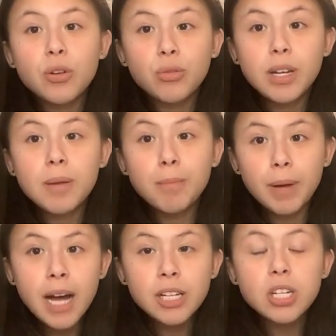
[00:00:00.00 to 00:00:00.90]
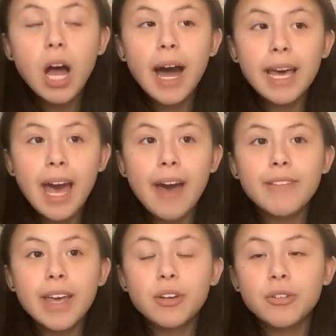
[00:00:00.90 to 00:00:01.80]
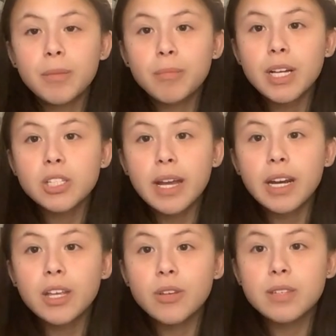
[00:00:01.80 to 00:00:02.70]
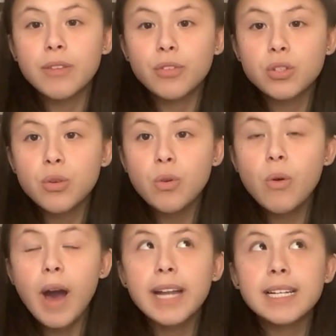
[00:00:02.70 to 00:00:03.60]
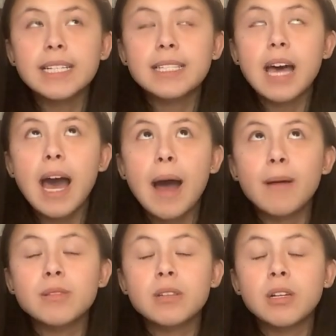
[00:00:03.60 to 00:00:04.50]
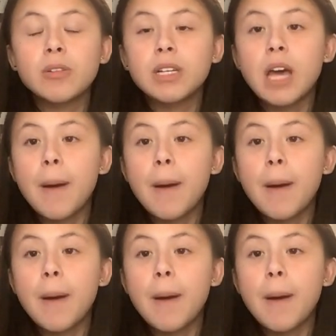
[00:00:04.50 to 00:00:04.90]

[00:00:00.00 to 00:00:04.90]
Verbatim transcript: cream blush. I have a cream blush and I use it for school and it's absolutely